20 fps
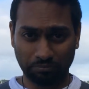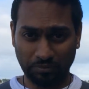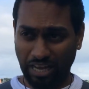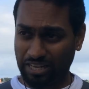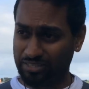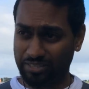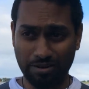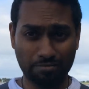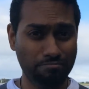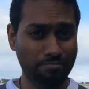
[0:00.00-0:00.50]

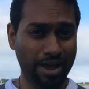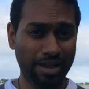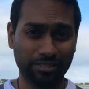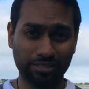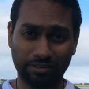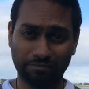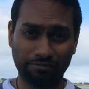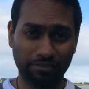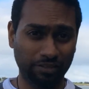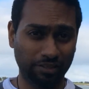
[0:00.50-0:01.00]
It's an
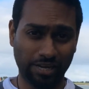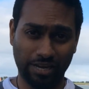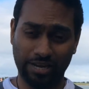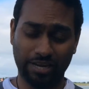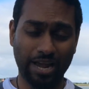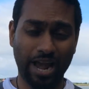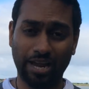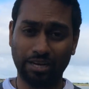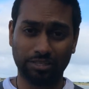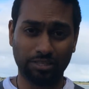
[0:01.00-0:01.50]
amazing feeling I
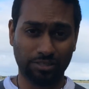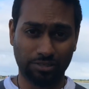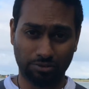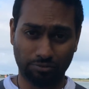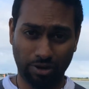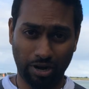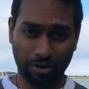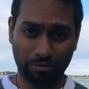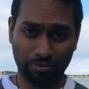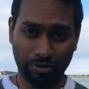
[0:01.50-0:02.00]
can't
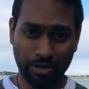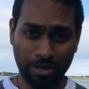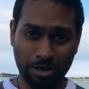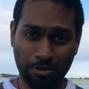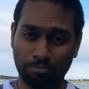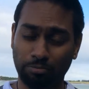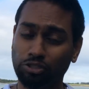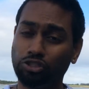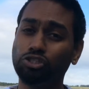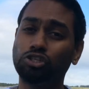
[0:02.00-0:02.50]
describe,
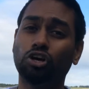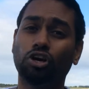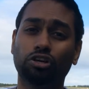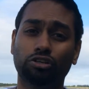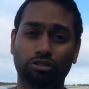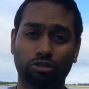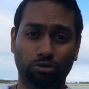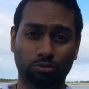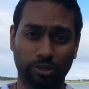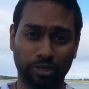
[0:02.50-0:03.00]
but you got to
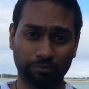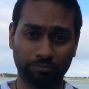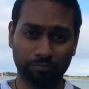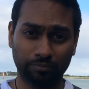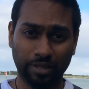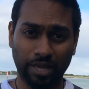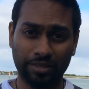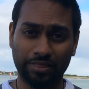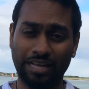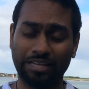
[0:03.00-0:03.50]
do it.
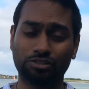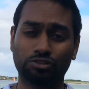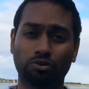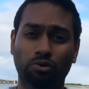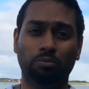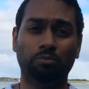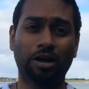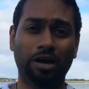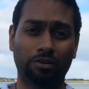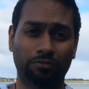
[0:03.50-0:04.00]
That's
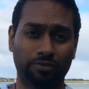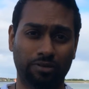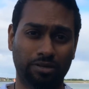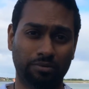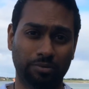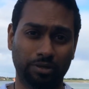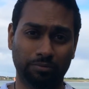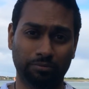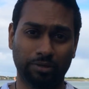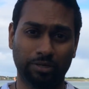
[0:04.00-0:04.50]
called part of the
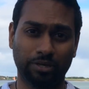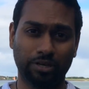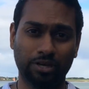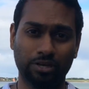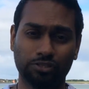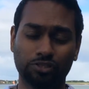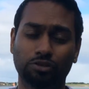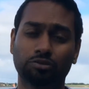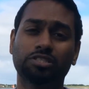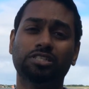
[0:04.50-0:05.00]
commitment.
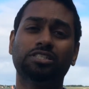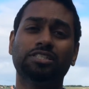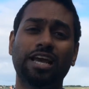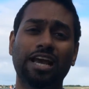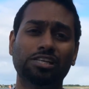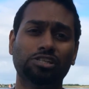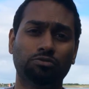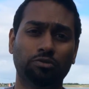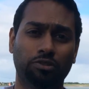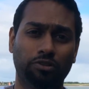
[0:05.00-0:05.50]
So it's
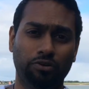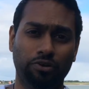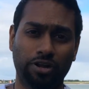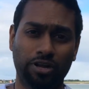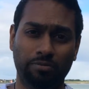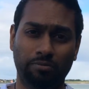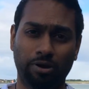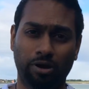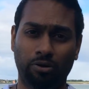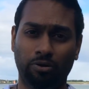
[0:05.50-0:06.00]
attached with your
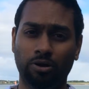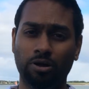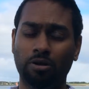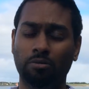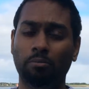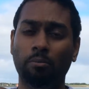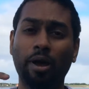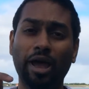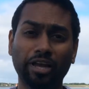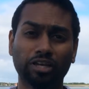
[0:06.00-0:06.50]
email.
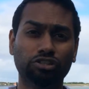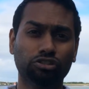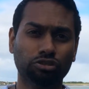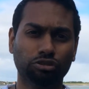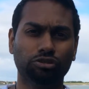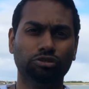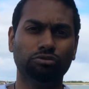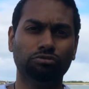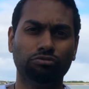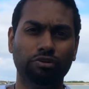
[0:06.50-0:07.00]
Make
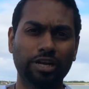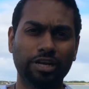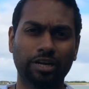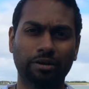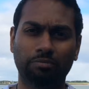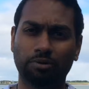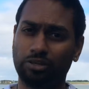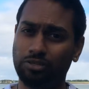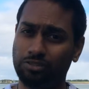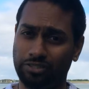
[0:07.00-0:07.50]
sure you read
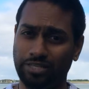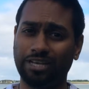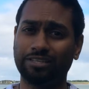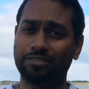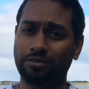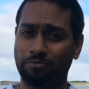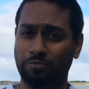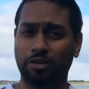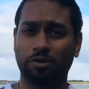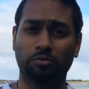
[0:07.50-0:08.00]
it, because
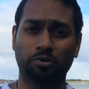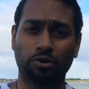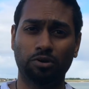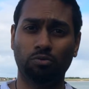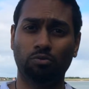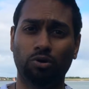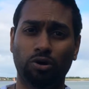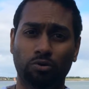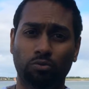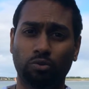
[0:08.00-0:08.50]
that's something I'm going to
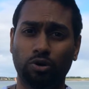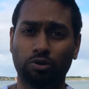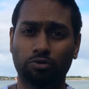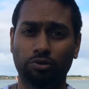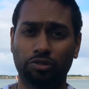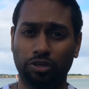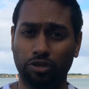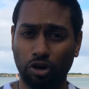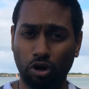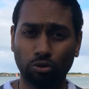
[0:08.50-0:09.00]
want to work
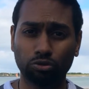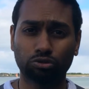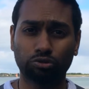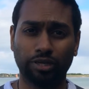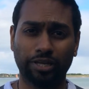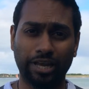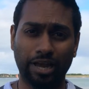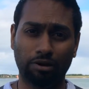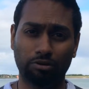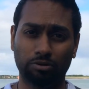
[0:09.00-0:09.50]
with you and hold you
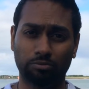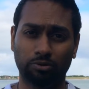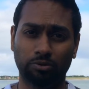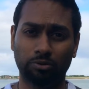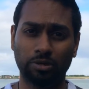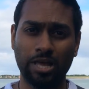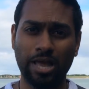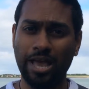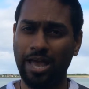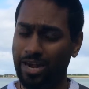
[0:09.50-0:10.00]

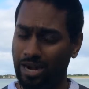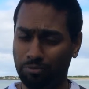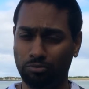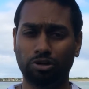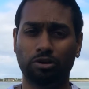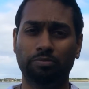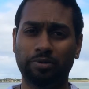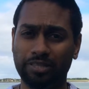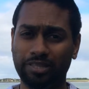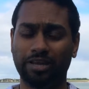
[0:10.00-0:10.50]
accountable. And I'm
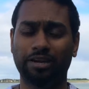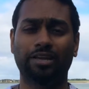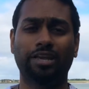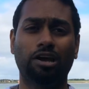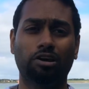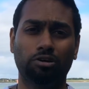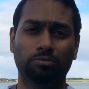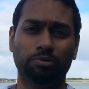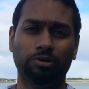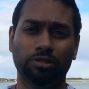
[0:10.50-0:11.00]
going to be that
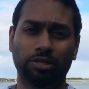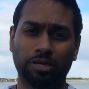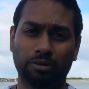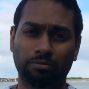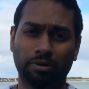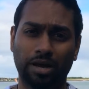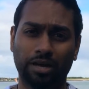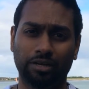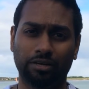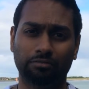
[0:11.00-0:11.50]
accountability
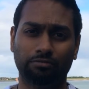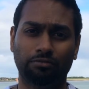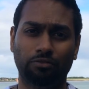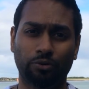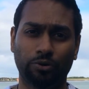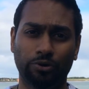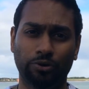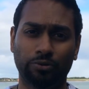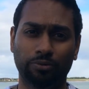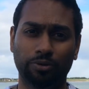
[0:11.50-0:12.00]
partner
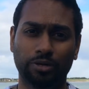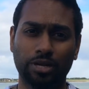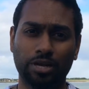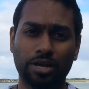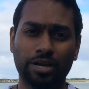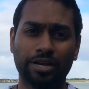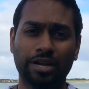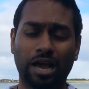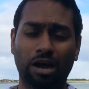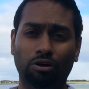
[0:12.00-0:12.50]
for you.
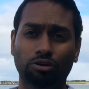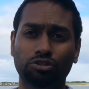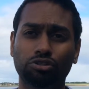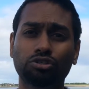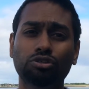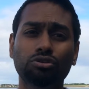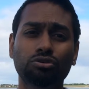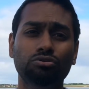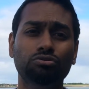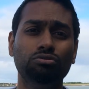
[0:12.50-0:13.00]
Now
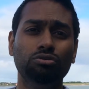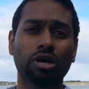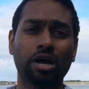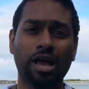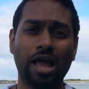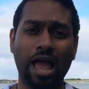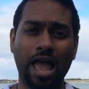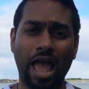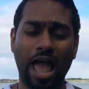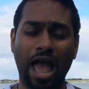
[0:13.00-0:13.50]
you
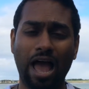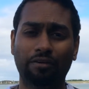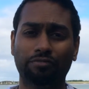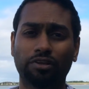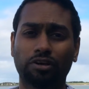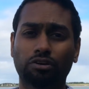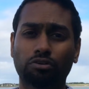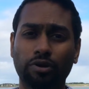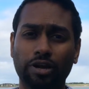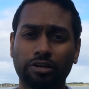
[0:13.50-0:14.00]
have
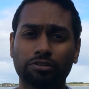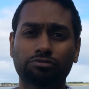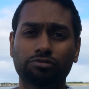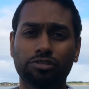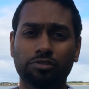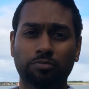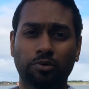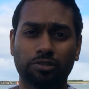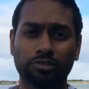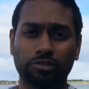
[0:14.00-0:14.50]
the greatest
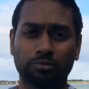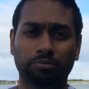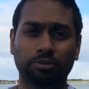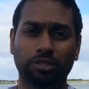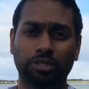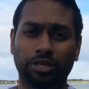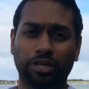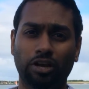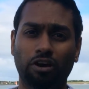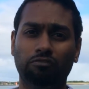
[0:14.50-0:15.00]

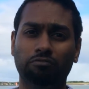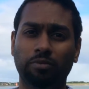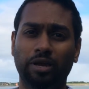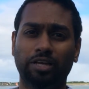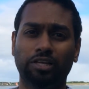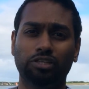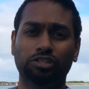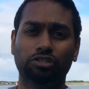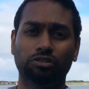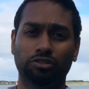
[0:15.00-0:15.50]
responsibility of
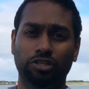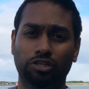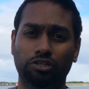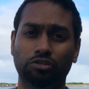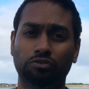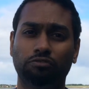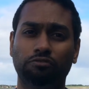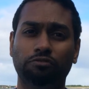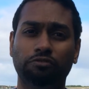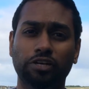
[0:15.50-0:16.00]
making sure that
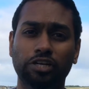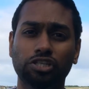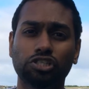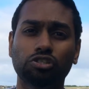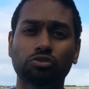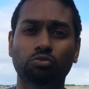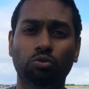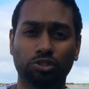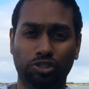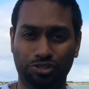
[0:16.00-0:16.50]
you
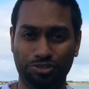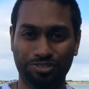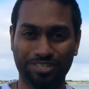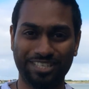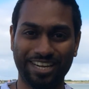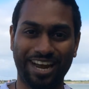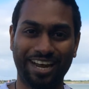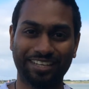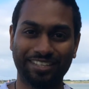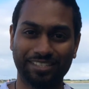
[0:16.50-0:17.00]
finish what you
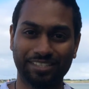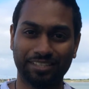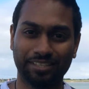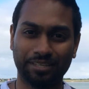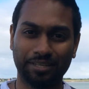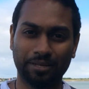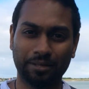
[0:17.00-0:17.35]
started.